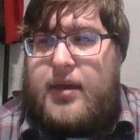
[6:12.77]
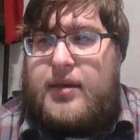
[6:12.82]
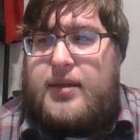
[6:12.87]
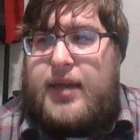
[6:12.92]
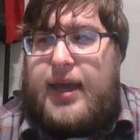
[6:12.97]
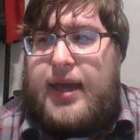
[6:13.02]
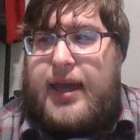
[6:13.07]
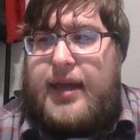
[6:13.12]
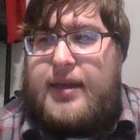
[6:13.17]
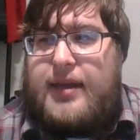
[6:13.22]

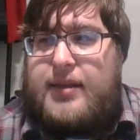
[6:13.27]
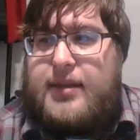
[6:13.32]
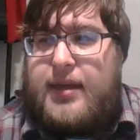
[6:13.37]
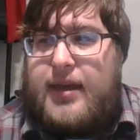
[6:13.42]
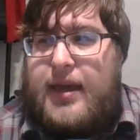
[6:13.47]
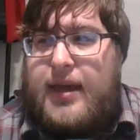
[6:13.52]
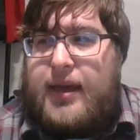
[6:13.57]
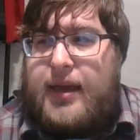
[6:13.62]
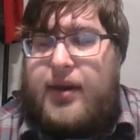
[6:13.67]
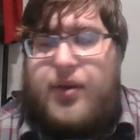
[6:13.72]
and
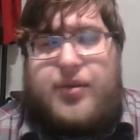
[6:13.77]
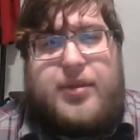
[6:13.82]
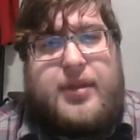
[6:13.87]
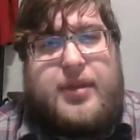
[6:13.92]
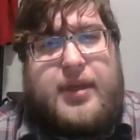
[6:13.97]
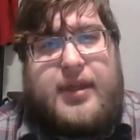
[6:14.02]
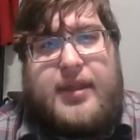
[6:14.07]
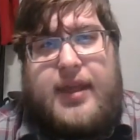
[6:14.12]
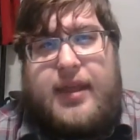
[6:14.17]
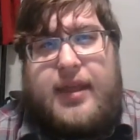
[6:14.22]
I don't
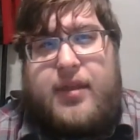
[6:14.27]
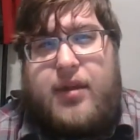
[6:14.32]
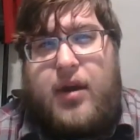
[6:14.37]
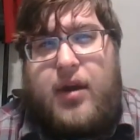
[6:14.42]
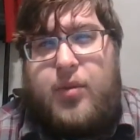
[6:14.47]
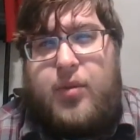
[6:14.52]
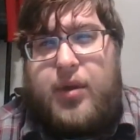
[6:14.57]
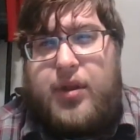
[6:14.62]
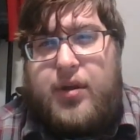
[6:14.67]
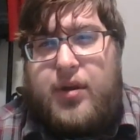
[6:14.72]
think they
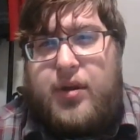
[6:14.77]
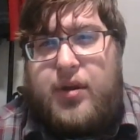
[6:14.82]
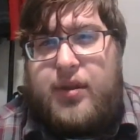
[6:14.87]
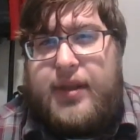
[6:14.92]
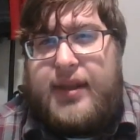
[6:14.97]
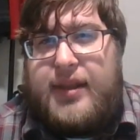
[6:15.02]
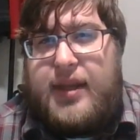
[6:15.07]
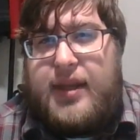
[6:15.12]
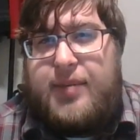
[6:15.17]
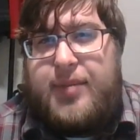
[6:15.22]
thought with her
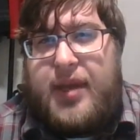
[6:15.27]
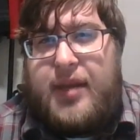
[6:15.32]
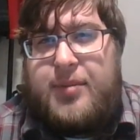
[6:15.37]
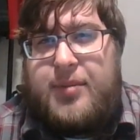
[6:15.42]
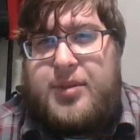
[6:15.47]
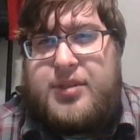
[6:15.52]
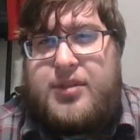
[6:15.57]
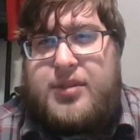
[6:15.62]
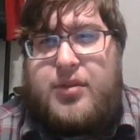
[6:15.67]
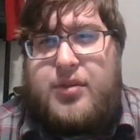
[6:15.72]
that they'd be
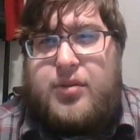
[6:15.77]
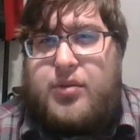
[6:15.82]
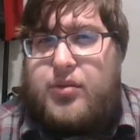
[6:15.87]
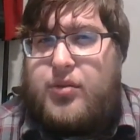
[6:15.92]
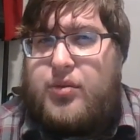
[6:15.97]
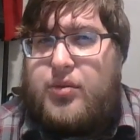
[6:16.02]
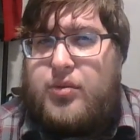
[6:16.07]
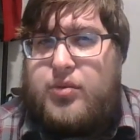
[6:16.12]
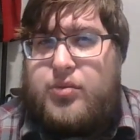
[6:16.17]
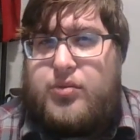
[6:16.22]
able
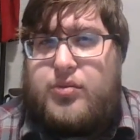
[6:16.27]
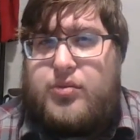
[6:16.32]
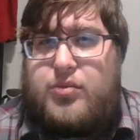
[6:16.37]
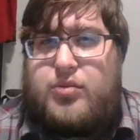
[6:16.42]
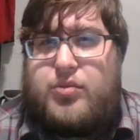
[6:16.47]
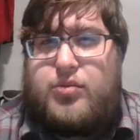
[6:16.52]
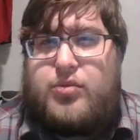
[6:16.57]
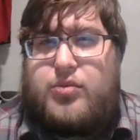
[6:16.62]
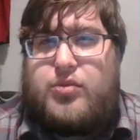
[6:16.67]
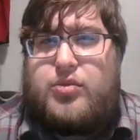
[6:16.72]
to
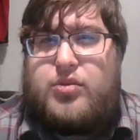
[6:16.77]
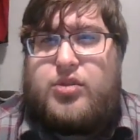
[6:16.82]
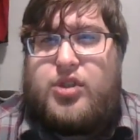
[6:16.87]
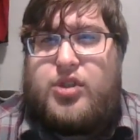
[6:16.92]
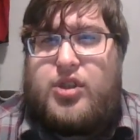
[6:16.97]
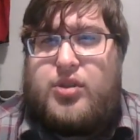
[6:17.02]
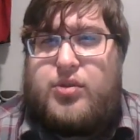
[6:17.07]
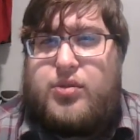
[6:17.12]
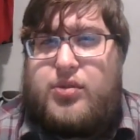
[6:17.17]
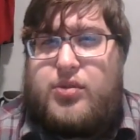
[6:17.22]

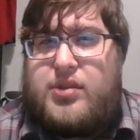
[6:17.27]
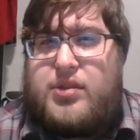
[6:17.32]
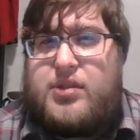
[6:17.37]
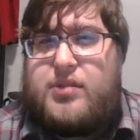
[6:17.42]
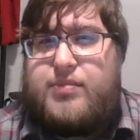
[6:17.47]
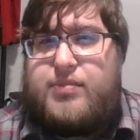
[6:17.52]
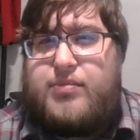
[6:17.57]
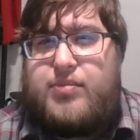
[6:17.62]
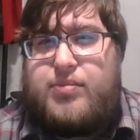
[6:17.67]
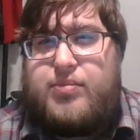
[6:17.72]

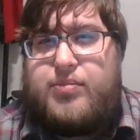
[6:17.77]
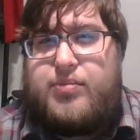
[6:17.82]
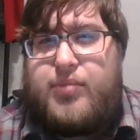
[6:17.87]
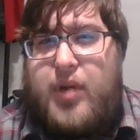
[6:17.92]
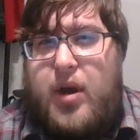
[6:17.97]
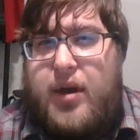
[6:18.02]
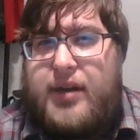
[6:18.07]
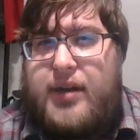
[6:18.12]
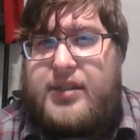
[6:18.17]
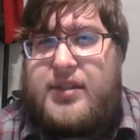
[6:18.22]
use
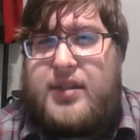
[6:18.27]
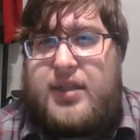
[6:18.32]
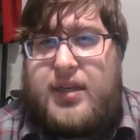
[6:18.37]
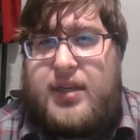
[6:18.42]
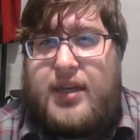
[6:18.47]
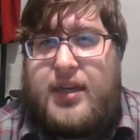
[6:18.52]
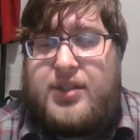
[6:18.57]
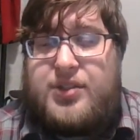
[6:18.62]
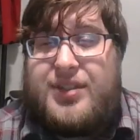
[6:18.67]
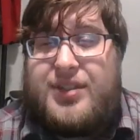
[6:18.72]
parts of the
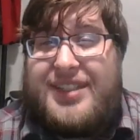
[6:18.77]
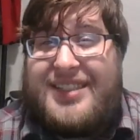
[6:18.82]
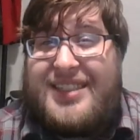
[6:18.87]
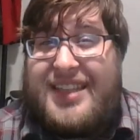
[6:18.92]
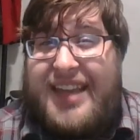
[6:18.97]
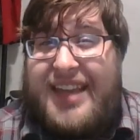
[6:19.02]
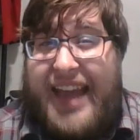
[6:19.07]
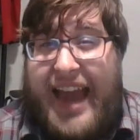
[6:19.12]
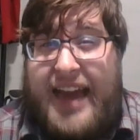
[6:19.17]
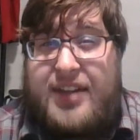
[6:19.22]
country as a
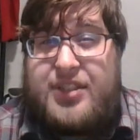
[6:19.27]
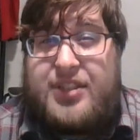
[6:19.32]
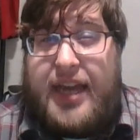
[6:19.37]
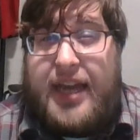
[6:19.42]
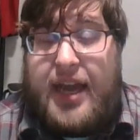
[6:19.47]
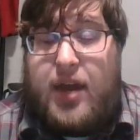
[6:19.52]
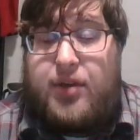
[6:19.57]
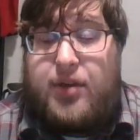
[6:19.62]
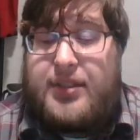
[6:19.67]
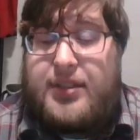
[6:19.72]
cash
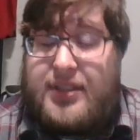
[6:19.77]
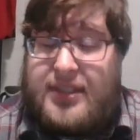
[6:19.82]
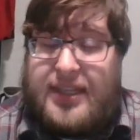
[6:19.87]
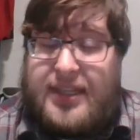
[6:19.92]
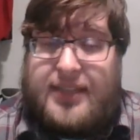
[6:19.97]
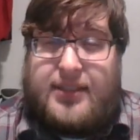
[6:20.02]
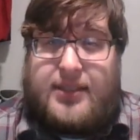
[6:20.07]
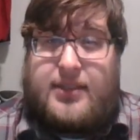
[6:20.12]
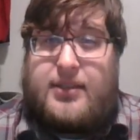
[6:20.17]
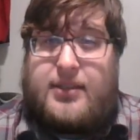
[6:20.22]
cow because
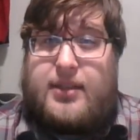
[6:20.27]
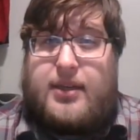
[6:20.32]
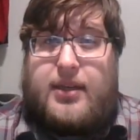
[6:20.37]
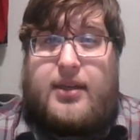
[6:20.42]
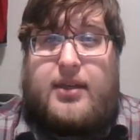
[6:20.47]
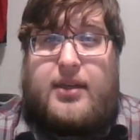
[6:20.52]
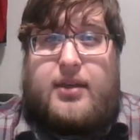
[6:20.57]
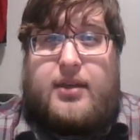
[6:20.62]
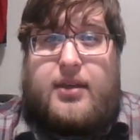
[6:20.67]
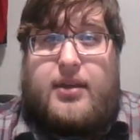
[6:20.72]
that's
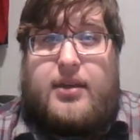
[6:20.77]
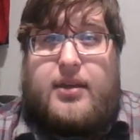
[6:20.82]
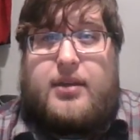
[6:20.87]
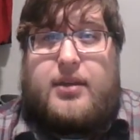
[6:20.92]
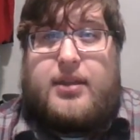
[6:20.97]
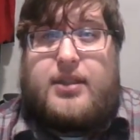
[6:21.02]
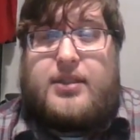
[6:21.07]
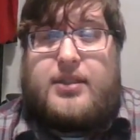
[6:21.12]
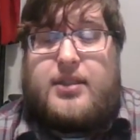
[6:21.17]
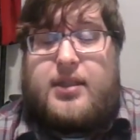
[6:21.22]

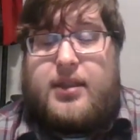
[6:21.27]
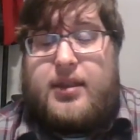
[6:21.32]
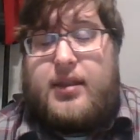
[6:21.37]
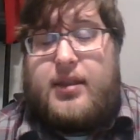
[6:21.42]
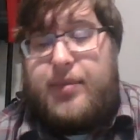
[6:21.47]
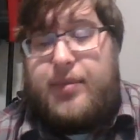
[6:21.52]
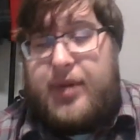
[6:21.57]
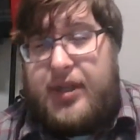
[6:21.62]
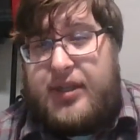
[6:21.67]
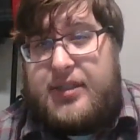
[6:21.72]
because
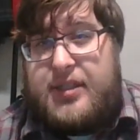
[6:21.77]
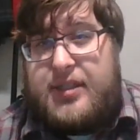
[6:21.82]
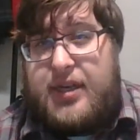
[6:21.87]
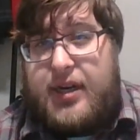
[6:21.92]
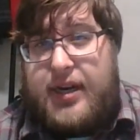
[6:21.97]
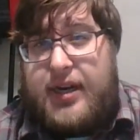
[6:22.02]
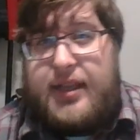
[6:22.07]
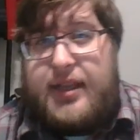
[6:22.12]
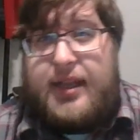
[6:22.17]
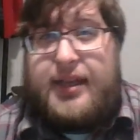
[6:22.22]
the
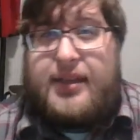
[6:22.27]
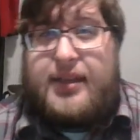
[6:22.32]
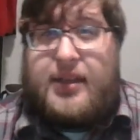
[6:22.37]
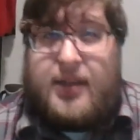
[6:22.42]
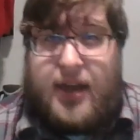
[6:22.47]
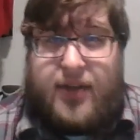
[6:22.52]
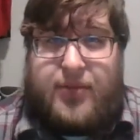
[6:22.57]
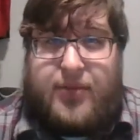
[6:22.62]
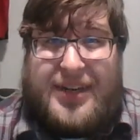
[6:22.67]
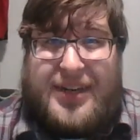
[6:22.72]
military, like the
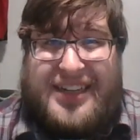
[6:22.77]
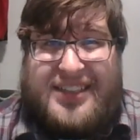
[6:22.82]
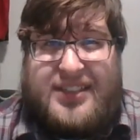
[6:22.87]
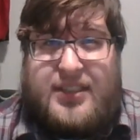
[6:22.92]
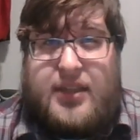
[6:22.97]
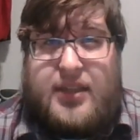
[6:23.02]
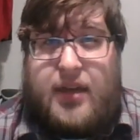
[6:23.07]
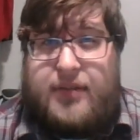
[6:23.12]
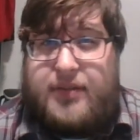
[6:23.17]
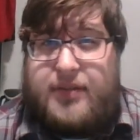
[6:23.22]
government
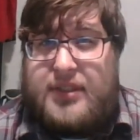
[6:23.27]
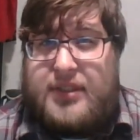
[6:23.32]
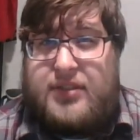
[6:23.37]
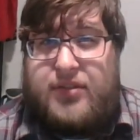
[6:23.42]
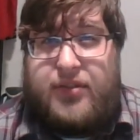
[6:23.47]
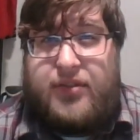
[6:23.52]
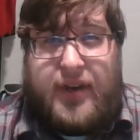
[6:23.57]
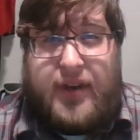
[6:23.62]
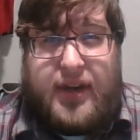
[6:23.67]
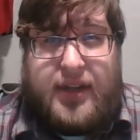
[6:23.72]
itself, is
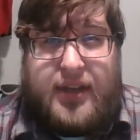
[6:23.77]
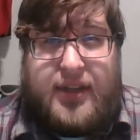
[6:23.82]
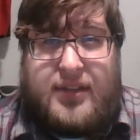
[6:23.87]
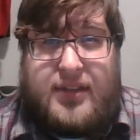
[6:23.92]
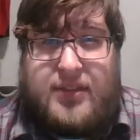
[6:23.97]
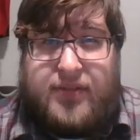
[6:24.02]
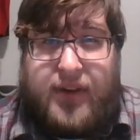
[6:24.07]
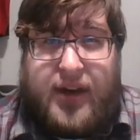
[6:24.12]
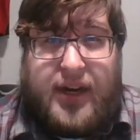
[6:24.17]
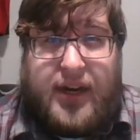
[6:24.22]

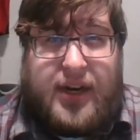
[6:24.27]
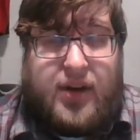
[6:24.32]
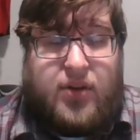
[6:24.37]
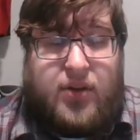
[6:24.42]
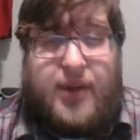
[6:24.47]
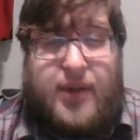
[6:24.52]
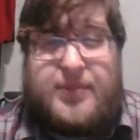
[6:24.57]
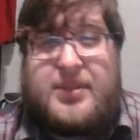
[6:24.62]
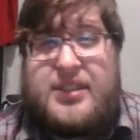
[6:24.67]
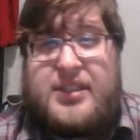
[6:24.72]
is very
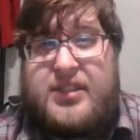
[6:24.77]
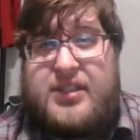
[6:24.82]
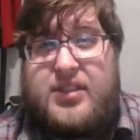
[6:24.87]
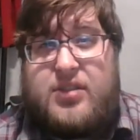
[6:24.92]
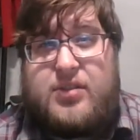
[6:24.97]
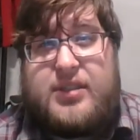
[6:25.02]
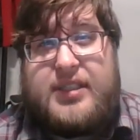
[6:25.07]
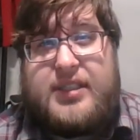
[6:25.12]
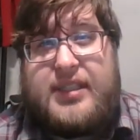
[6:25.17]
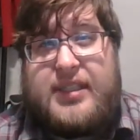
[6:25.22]
corrupt and is
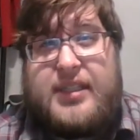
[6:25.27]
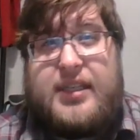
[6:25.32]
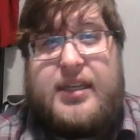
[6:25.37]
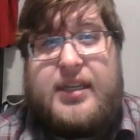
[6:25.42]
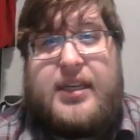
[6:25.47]
using